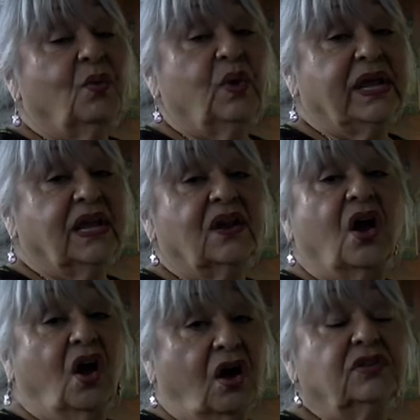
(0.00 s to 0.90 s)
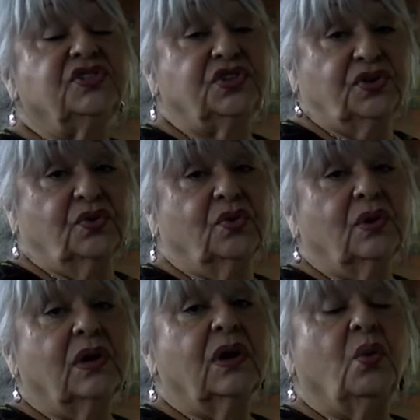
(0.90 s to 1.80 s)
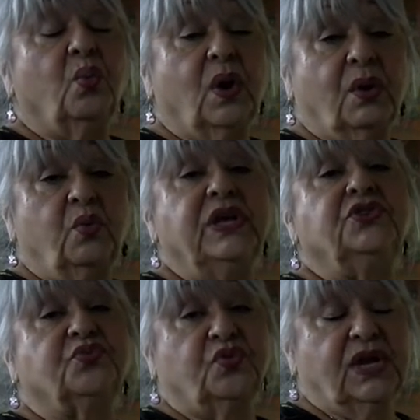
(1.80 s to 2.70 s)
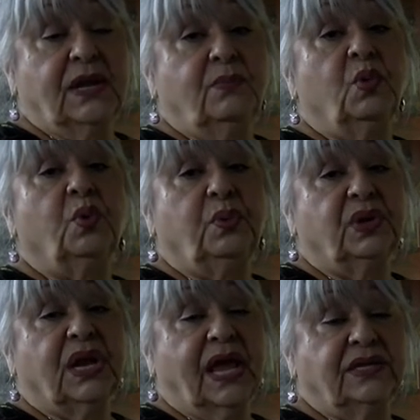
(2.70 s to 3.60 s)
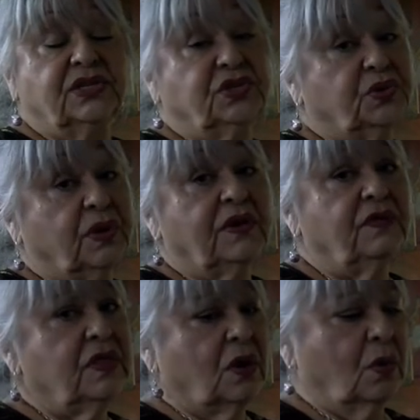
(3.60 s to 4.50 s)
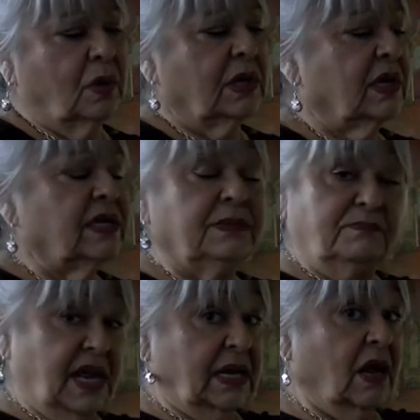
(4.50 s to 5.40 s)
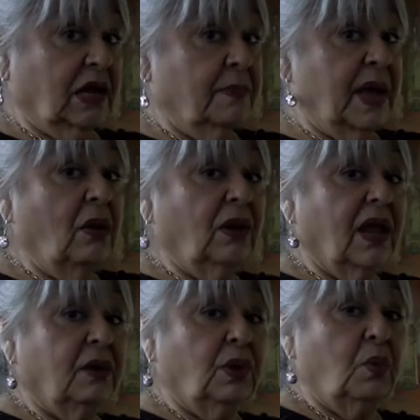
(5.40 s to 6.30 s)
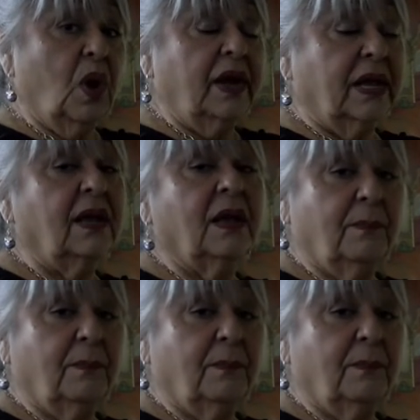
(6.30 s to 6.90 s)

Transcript: we can all do what we dream we would like to do, even though it may not come out like we want it,